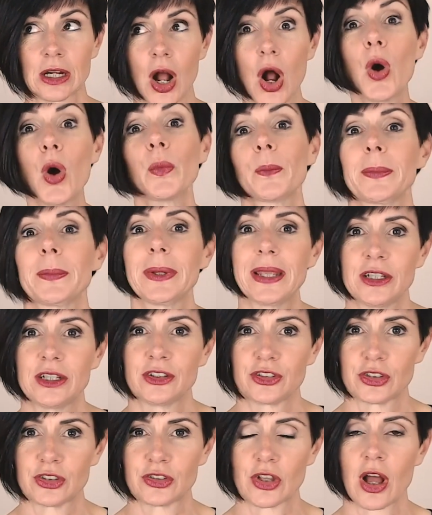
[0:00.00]
on being
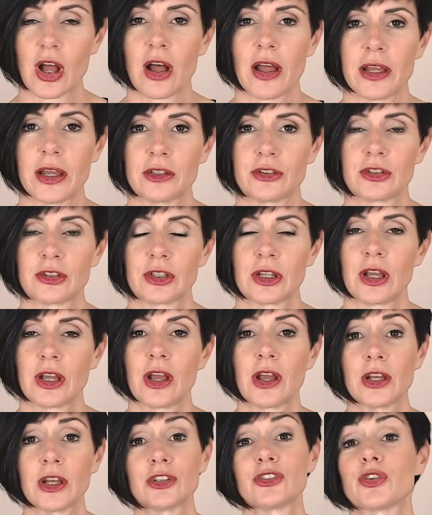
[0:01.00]
so tired.
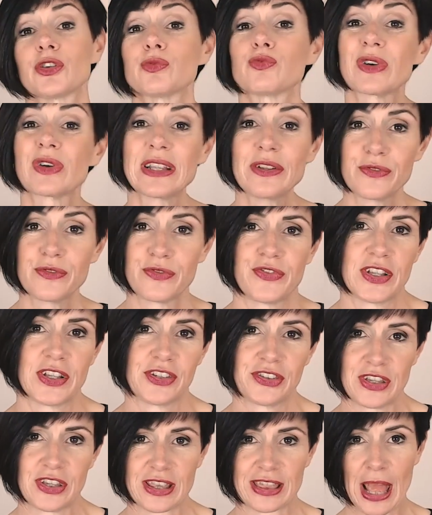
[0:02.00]
So
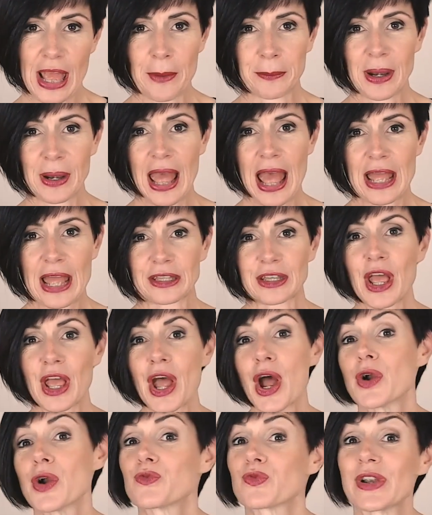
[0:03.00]
revisit that plan,
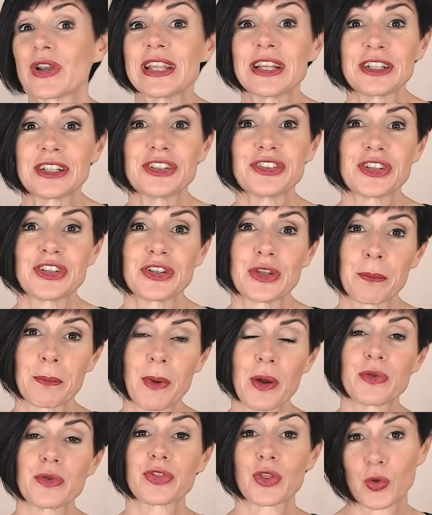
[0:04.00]
reconsider
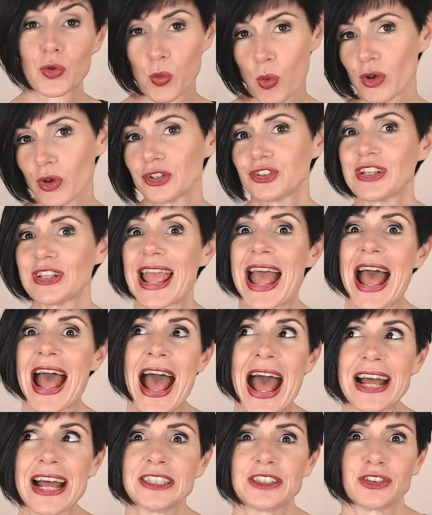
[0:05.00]
both the quality
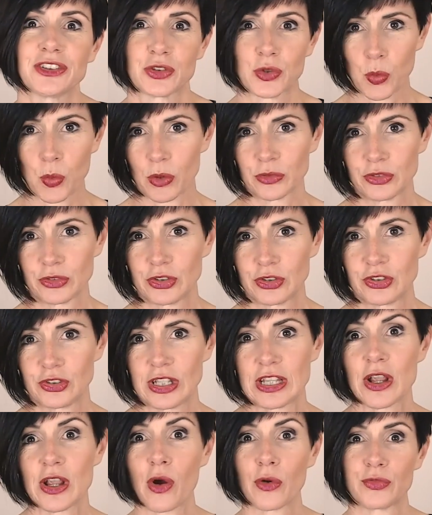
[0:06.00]
and
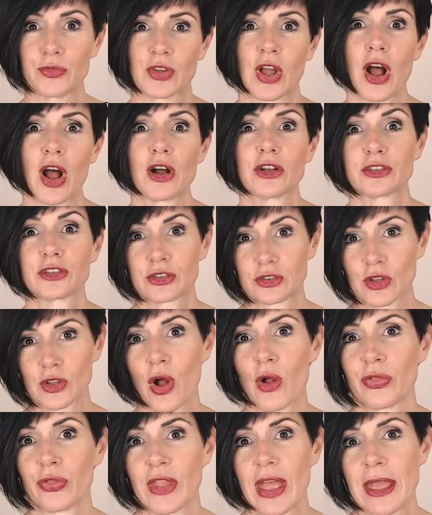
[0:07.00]
quantity of tasks
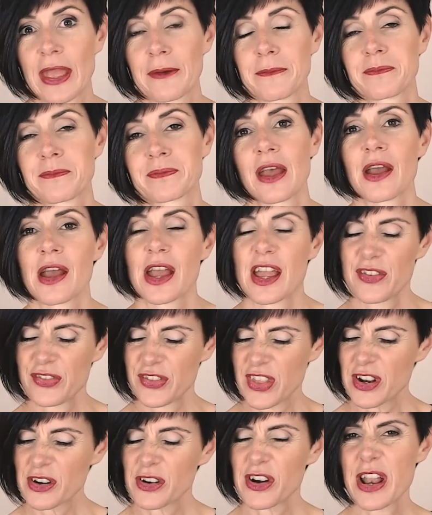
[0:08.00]
on there.
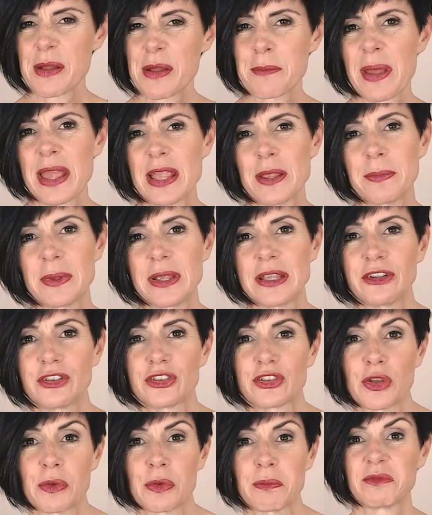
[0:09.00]
If there are maybe
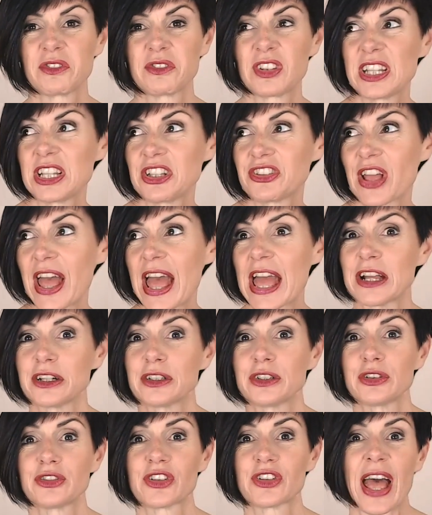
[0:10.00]
some
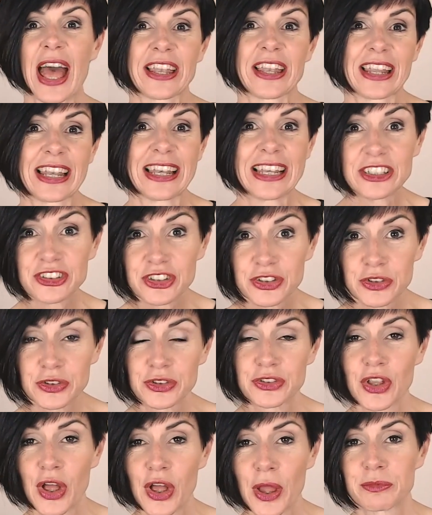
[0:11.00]
detailed
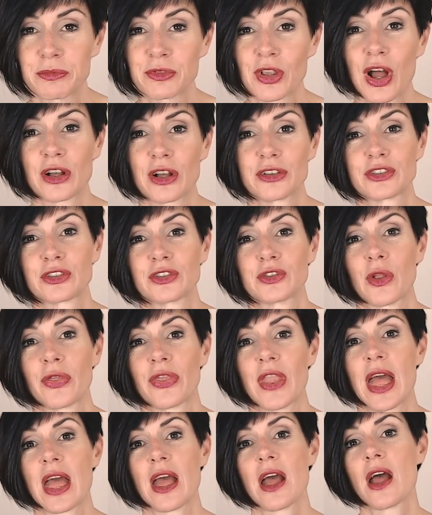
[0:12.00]
analytical type tasks
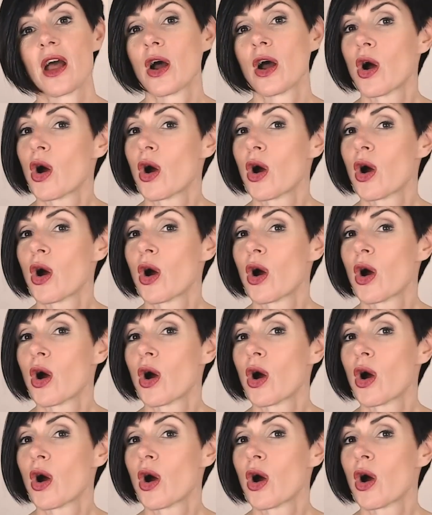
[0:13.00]
on there,